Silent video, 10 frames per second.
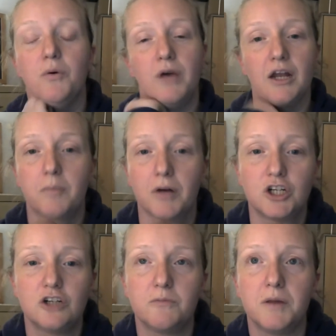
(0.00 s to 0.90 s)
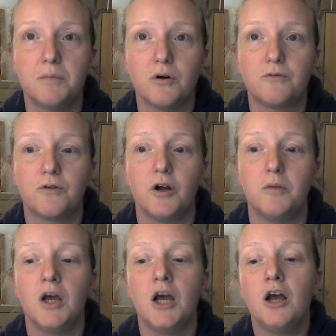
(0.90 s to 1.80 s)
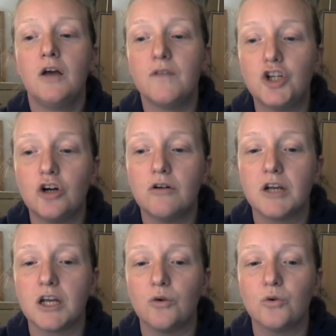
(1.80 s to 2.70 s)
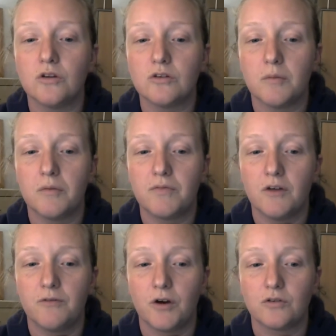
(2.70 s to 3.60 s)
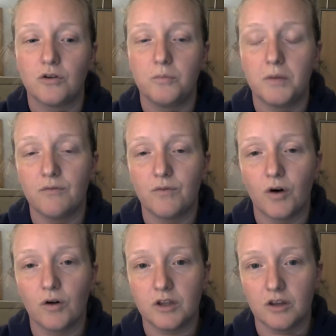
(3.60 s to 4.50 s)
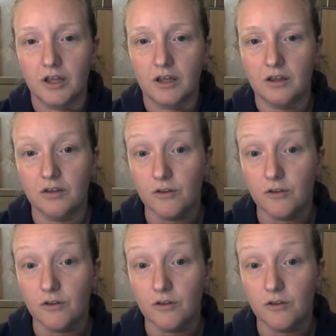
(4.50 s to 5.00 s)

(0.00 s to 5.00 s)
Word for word: We had a bunch of people from the Turing and also some of the folks who've been involved in the,